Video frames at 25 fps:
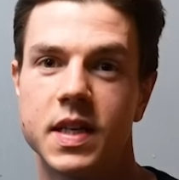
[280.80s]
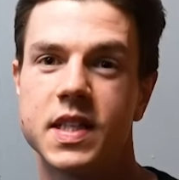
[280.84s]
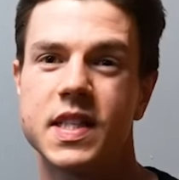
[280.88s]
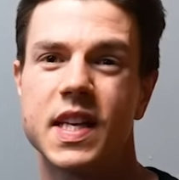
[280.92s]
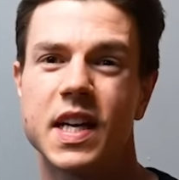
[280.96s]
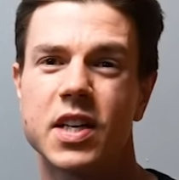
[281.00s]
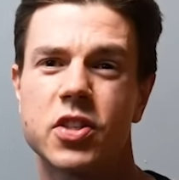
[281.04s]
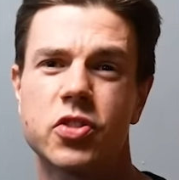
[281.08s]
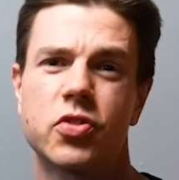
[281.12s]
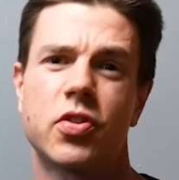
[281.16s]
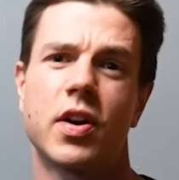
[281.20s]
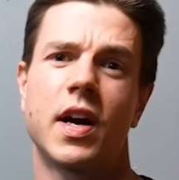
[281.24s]
is
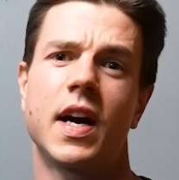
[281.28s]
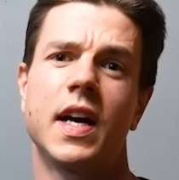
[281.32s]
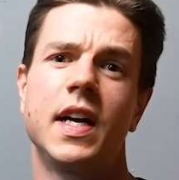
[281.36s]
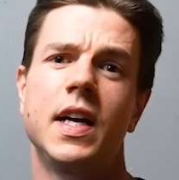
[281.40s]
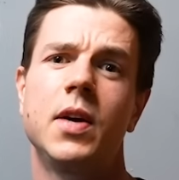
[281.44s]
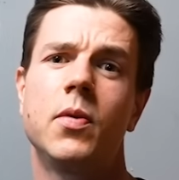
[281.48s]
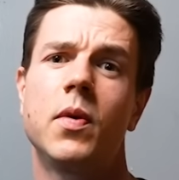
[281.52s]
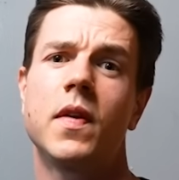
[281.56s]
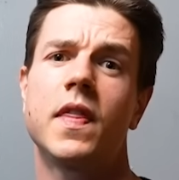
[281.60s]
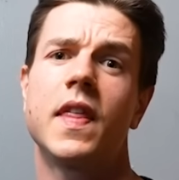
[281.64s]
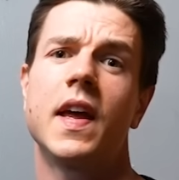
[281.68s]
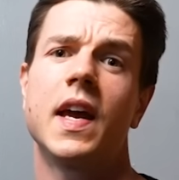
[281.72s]
they're
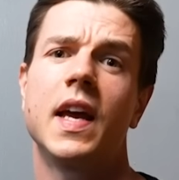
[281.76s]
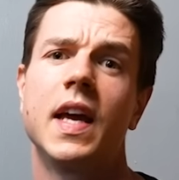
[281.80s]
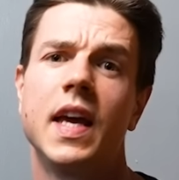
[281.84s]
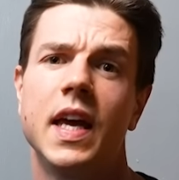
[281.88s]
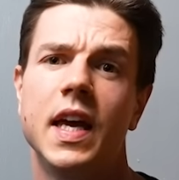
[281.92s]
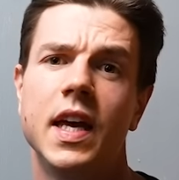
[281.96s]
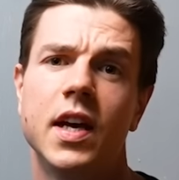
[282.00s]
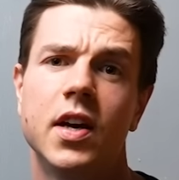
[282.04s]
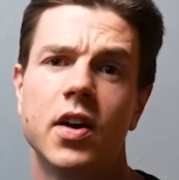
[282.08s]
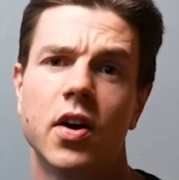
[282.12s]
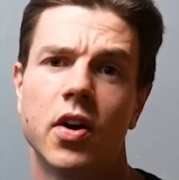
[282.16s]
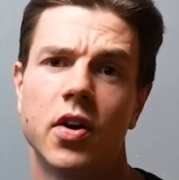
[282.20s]
training with their
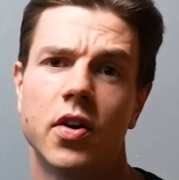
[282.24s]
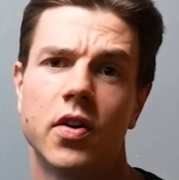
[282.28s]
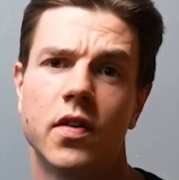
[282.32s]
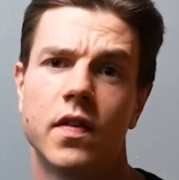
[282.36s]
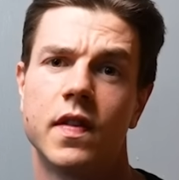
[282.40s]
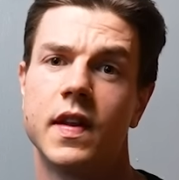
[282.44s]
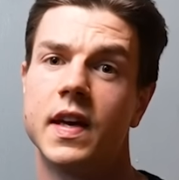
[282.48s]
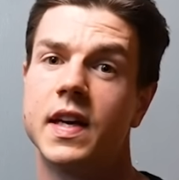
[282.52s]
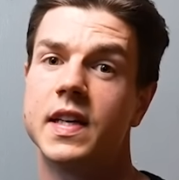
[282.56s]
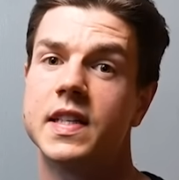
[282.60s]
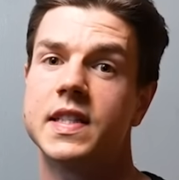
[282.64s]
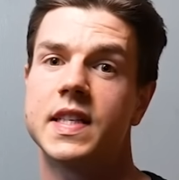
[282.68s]
ego.
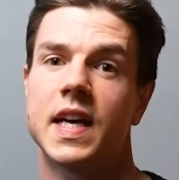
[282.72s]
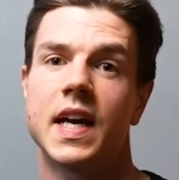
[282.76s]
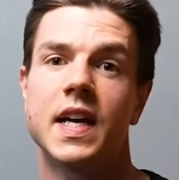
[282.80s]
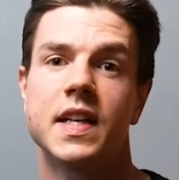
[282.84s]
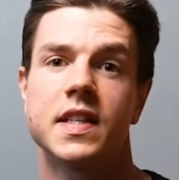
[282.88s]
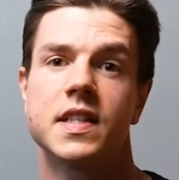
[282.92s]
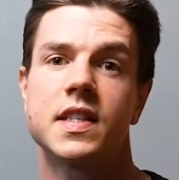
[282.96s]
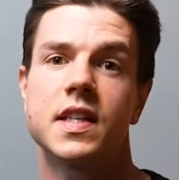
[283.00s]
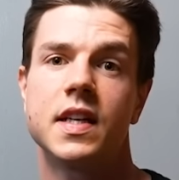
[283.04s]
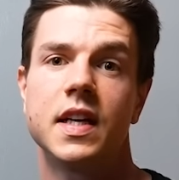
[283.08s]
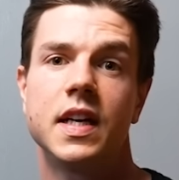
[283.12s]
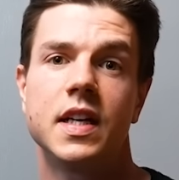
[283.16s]
The
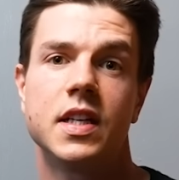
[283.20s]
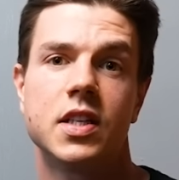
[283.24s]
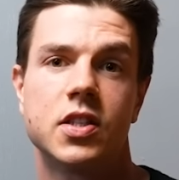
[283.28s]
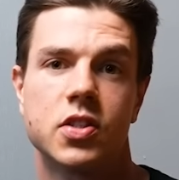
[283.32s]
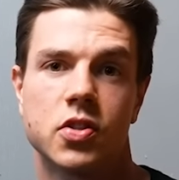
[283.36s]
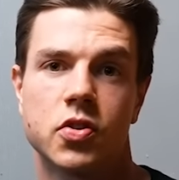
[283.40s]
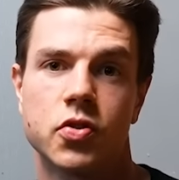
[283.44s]
intensity is